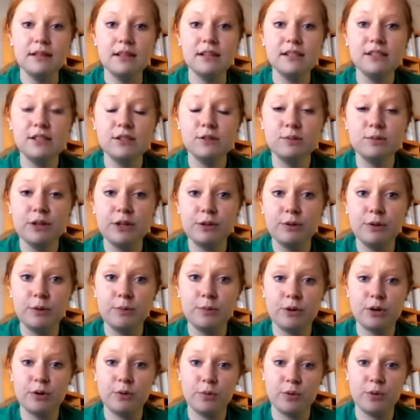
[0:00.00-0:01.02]
This is what you
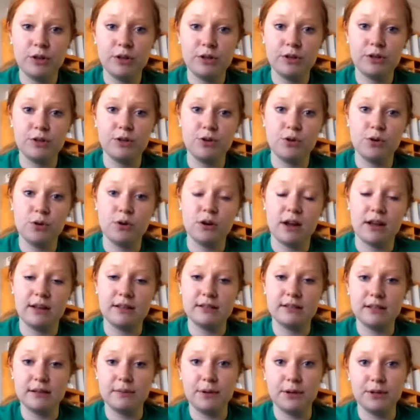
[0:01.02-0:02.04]
would bring with your
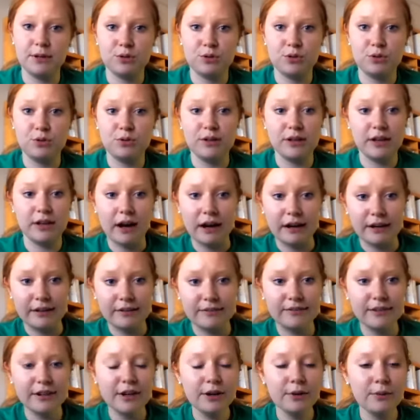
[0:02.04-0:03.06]
exhibit to the
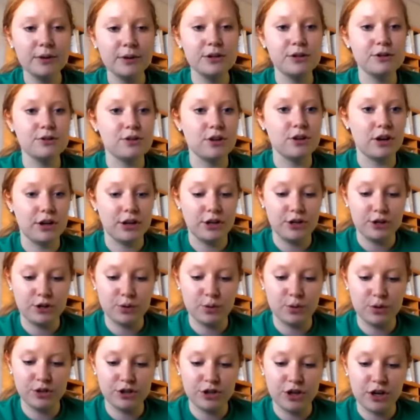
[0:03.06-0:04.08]
county fair when you're talking
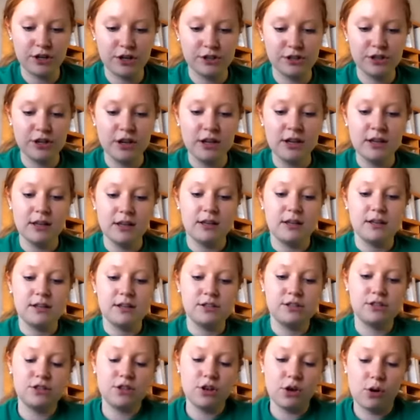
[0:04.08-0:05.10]
to a judge.
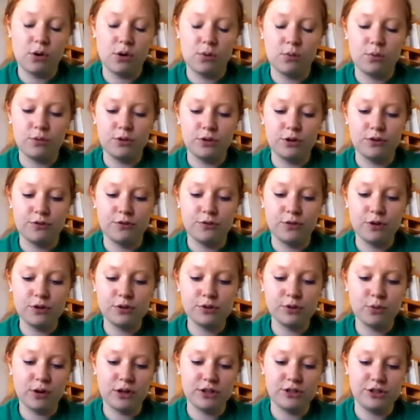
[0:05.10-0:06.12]
So your
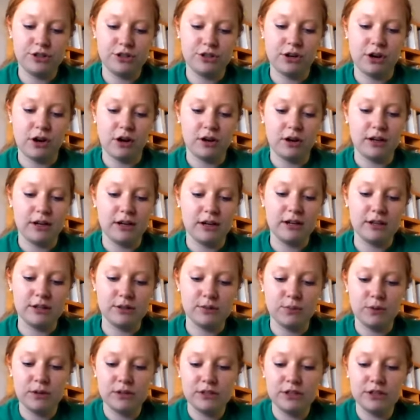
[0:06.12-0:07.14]
first question on it
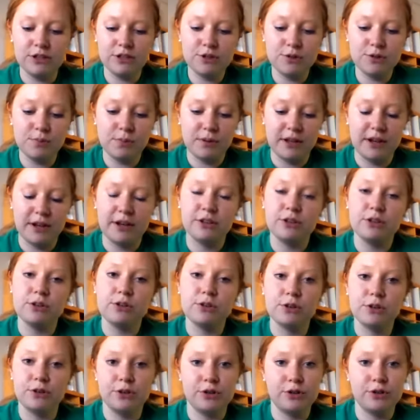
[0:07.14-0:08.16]
is, what did you plan to
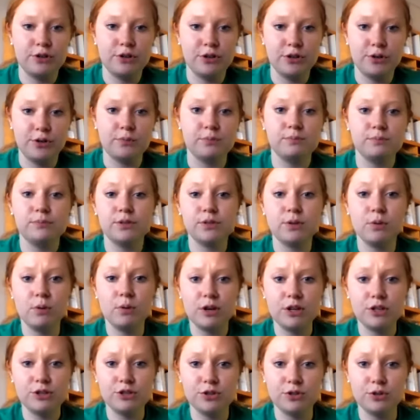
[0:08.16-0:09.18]
learn or do? So
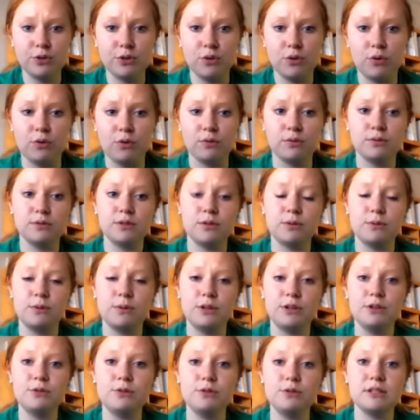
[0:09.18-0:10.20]
what is your goal? So
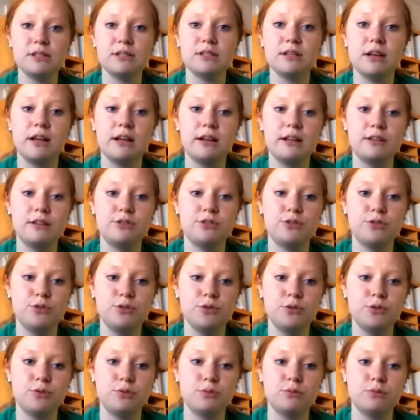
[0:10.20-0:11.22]
when you decided
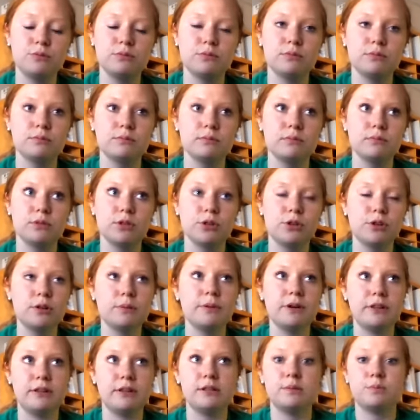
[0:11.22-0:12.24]
to
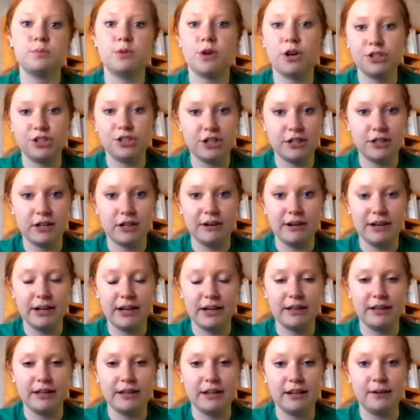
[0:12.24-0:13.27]
learn about this project
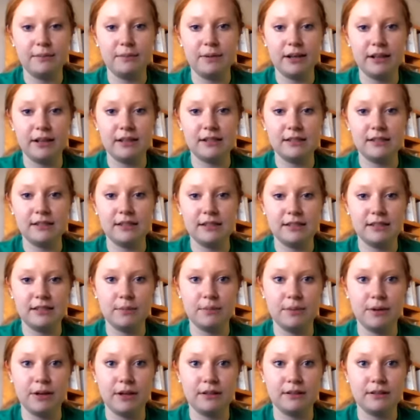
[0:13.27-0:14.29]
area and make this
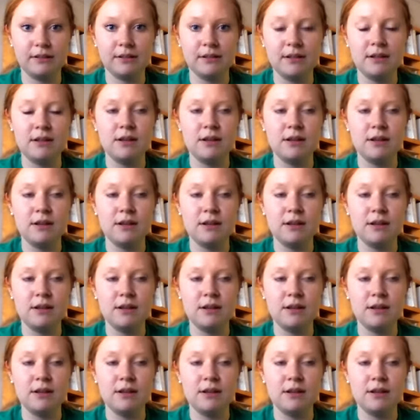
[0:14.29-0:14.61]
exhibit,